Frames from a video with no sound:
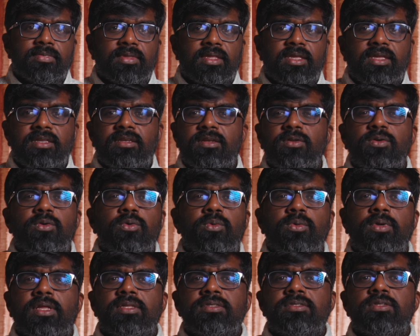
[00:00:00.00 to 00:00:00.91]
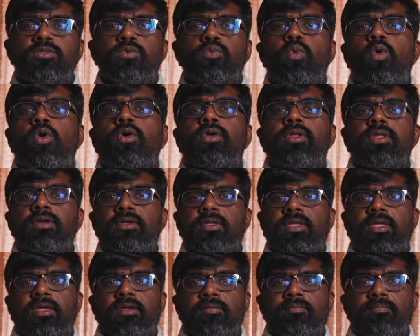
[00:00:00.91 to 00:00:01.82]
He didn't go in as this warrior
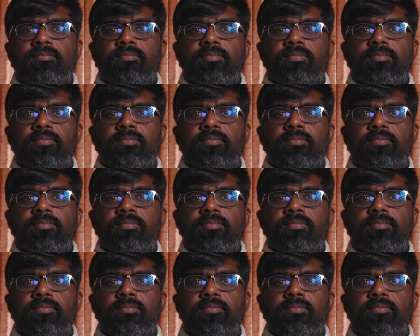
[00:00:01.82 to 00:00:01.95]
king.